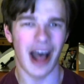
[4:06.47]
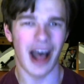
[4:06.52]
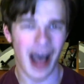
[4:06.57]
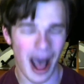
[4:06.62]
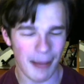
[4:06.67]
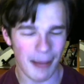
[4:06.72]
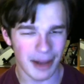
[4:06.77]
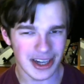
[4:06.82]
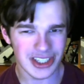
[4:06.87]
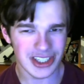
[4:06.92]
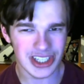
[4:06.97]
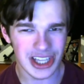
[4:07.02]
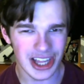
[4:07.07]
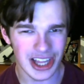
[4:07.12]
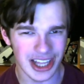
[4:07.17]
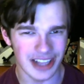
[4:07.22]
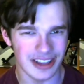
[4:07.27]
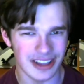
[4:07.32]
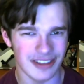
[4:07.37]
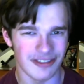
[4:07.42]
I'm actually,
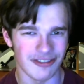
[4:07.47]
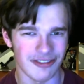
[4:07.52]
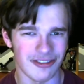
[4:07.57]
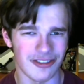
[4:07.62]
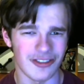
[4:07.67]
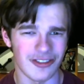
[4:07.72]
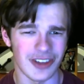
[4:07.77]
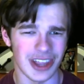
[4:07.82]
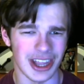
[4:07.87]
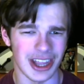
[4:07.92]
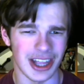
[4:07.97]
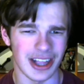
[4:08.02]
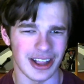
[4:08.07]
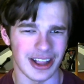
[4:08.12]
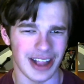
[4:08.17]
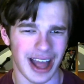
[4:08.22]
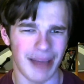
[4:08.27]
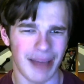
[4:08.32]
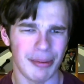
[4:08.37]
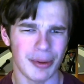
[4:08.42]
like, really
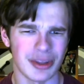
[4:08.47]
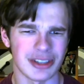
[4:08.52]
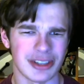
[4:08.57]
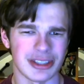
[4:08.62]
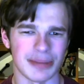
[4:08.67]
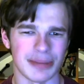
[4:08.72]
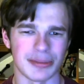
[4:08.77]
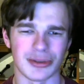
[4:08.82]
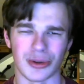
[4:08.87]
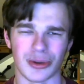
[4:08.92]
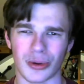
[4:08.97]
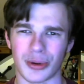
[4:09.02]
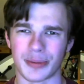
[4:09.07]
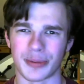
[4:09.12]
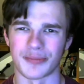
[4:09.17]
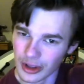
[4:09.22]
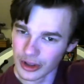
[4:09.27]
happy about this episode.